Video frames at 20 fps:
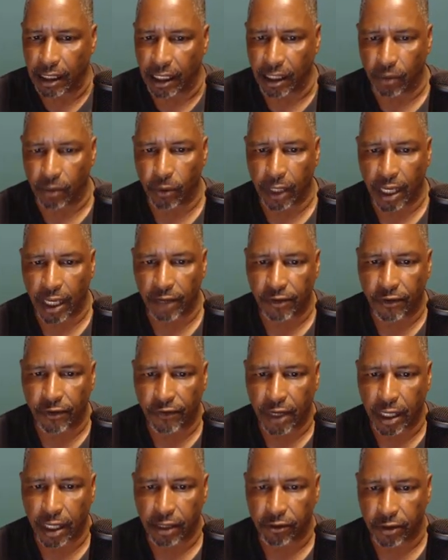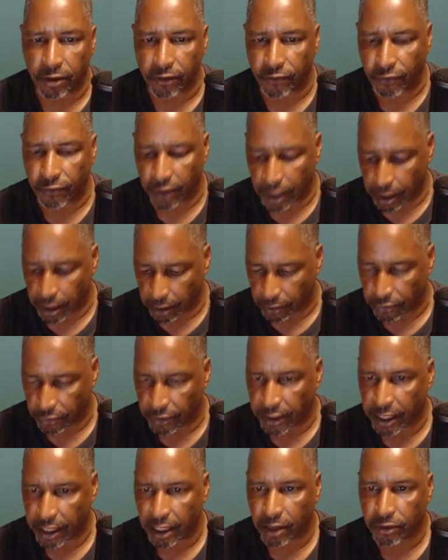and we have a Vagrant file
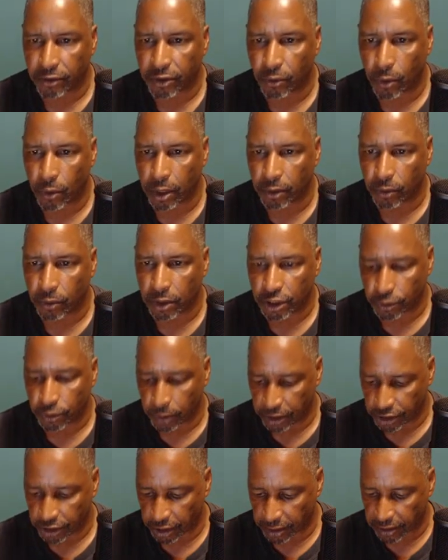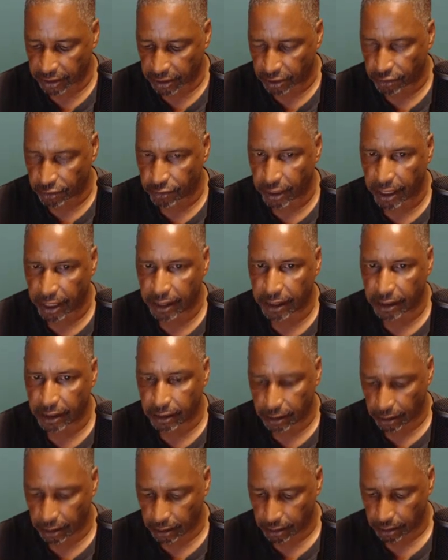there, the one which we just
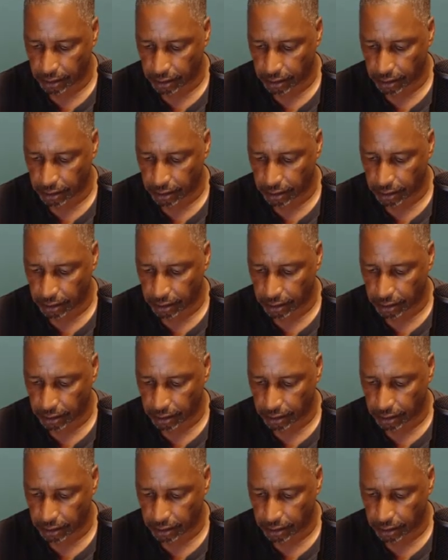created,